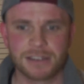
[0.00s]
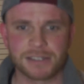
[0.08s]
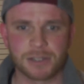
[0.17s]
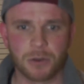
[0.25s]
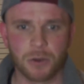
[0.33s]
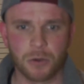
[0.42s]

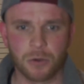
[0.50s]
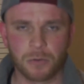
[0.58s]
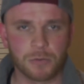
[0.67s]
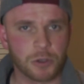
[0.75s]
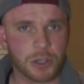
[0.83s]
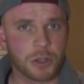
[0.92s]

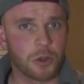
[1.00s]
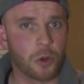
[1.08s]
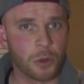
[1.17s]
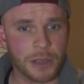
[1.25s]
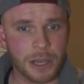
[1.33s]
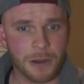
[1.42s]
So you can
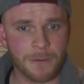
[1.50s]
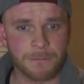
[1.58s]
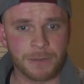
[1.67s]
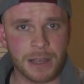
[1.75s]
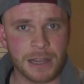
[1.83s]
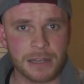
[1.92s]
go there,
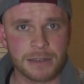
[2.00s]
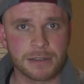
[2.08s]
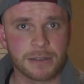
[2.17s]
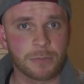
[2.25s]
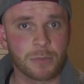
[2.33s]
find